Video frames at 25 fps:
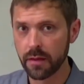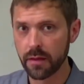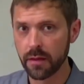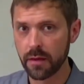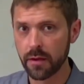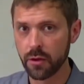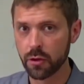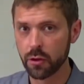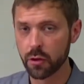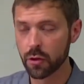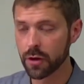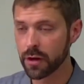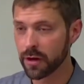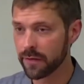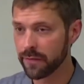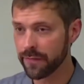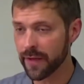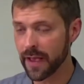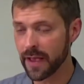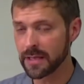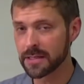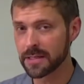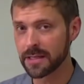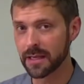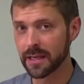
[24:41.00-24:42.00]
You're
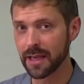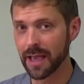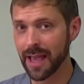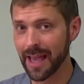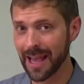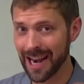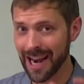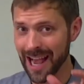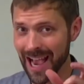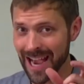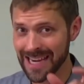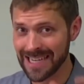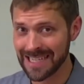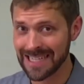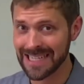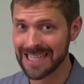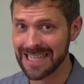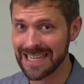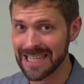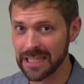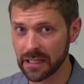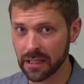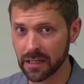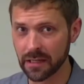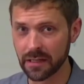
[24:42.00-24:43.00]
confessing an
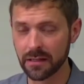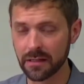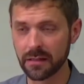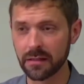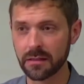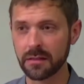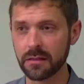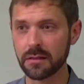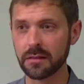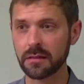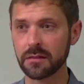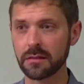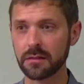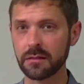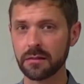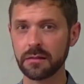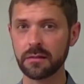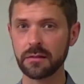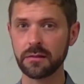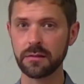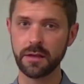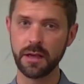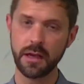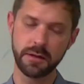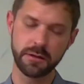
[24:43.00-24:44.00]
idea.
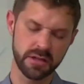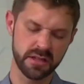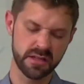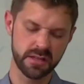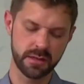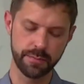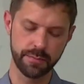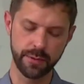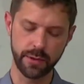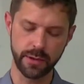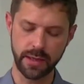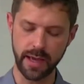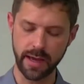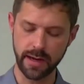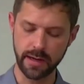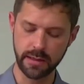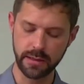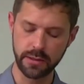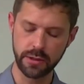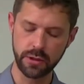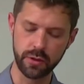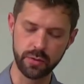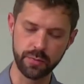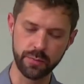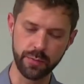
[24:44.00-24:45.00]
Okay, just to put that
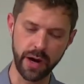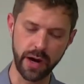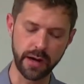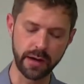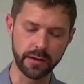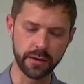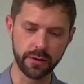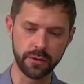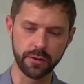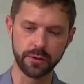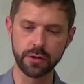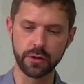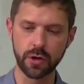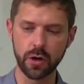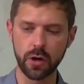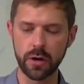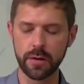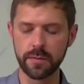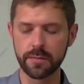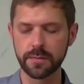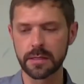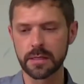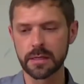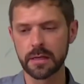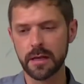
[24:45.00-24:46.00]
into practical
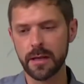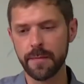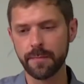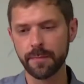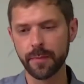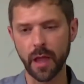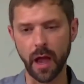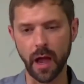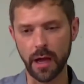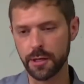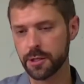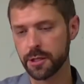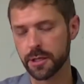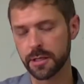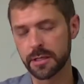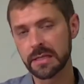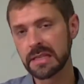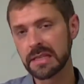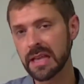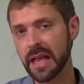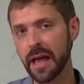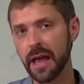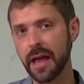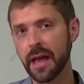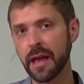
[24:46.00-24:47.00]
terms, I just
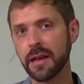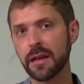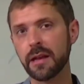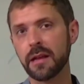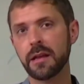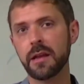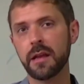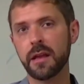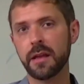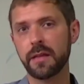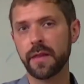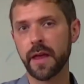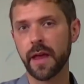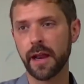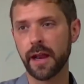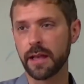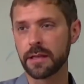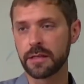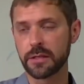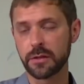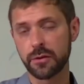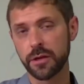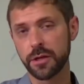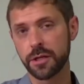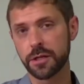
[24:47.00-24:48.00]
said that as
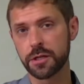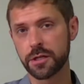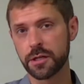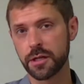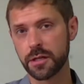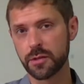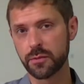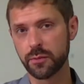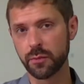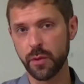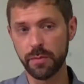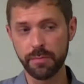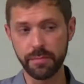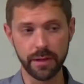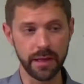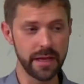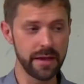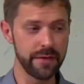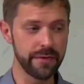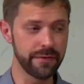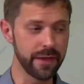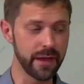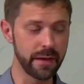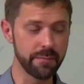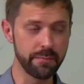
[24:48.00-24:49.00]
Christians, we
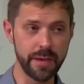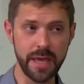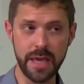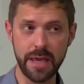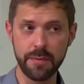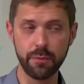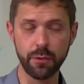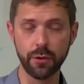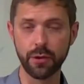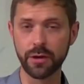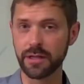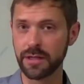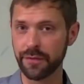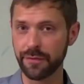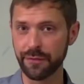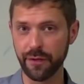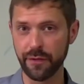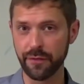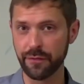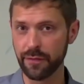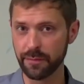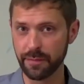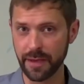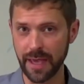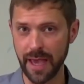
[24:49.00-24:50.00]
believe that people are different
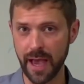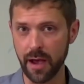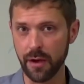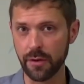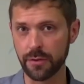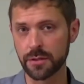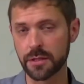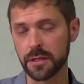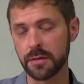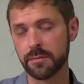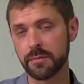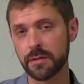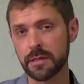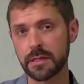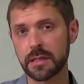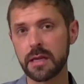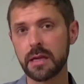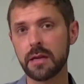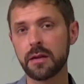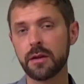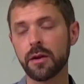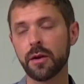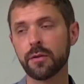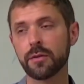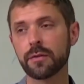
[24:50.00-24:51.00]
from cows and
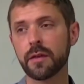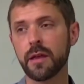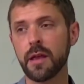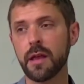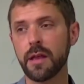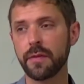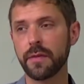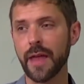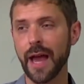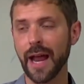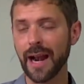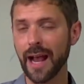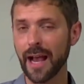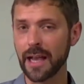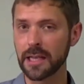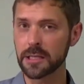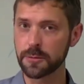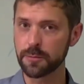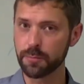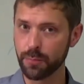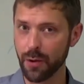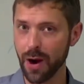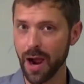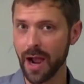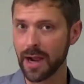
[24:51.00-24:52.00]
mosquitoes. That has
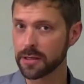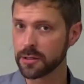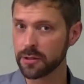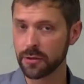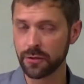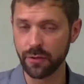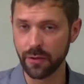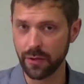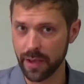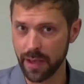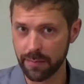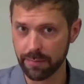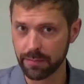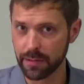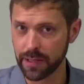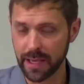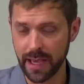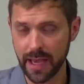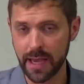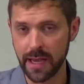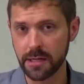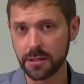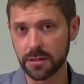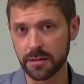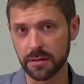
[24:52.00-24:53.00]
practical
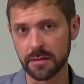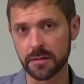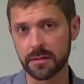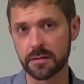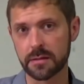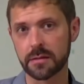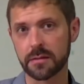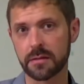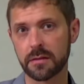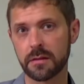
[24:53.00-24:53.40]
implications.